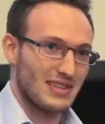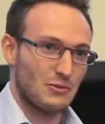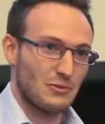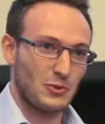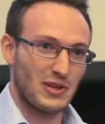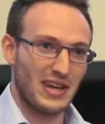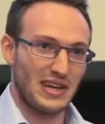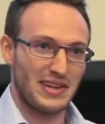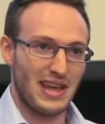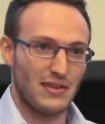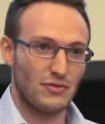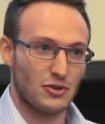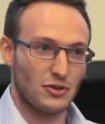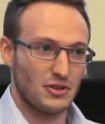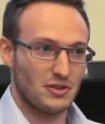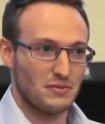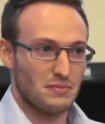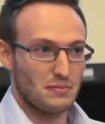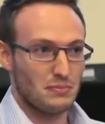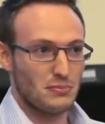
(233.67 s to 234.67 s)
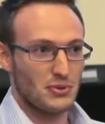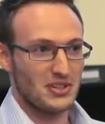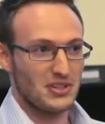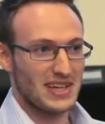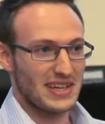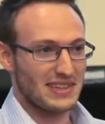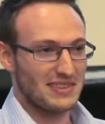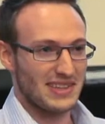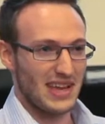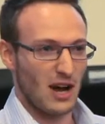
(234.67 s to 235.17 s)
that we can never
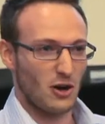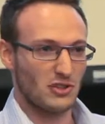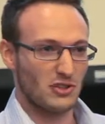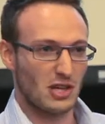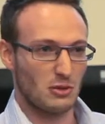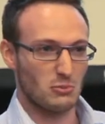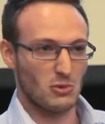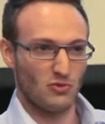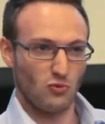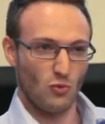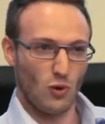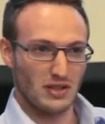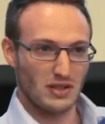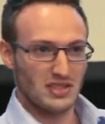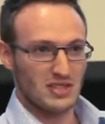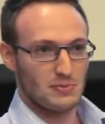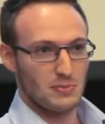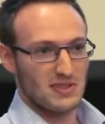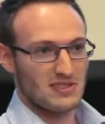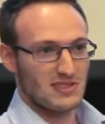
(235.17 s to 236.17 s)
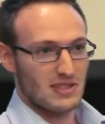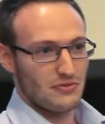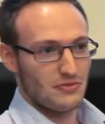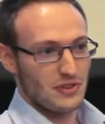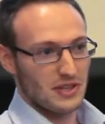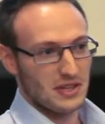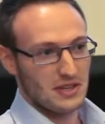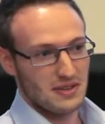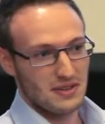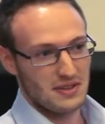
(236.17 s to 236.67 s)
predict the outcome of one
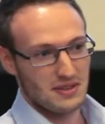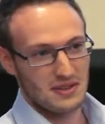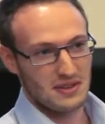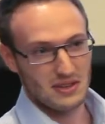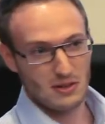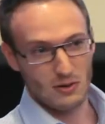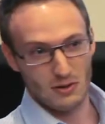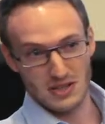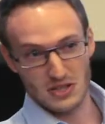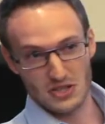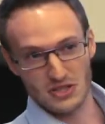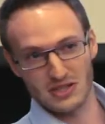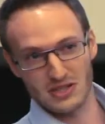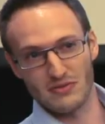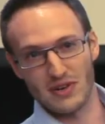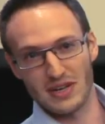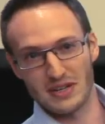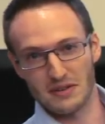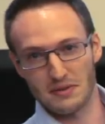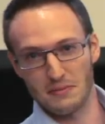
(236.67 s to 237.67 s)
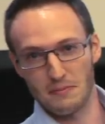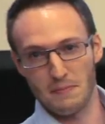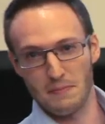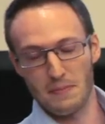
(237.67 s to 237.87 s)
specific collision event.